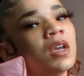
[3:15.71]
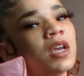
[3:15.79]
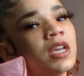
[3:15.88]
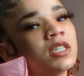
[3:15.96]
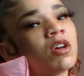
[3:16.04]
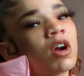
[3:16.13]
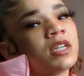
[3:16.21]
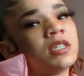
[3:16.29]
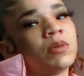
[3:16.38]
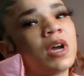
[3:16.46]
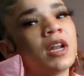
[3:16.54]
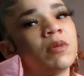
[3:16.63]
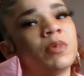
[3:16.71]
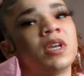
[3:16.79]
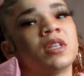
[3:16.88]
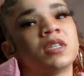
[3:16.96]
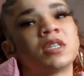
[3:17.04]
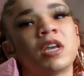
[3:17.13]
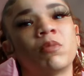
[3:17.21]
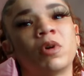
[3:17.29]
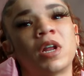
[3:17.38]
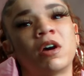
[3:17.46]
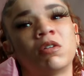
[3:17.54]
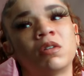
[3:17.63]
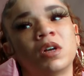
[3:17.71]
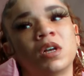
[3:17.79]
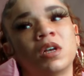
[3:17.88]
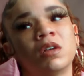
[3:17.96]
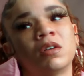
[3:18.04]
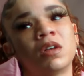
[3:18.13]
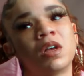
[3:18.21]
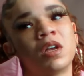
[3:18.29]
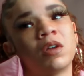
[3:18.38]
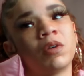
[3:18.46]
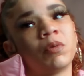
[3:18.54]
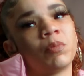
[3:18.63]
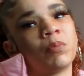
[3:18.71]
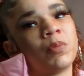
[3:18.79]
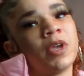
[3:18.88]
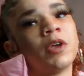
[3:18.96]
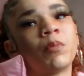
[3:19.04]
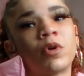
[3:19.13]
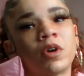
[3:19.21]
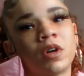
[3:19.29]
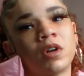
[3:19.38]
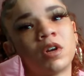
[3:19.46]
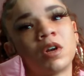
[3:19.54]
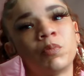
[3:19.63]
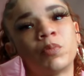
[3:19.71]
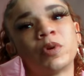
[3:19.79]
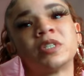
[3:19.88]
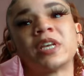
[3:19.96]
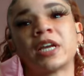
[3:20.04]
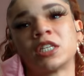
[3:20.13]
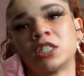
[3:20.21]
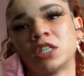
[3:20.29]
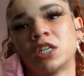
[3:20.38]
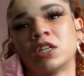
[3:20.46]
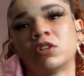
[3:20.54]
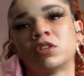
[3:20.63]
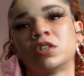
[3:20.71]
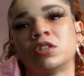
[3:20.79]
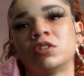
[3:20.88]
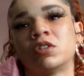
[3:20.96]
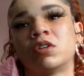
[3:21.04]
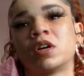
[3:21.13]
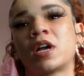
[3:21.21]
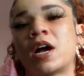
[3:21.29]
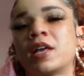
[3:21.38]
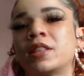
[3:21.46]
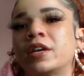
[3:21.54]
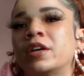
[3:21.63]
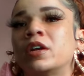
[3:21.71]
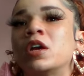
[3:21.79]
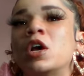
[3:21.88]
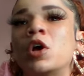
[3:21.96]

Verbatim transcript: it's hard to kind of be in this game without a, a pimp or a protection or, you know, a guy there.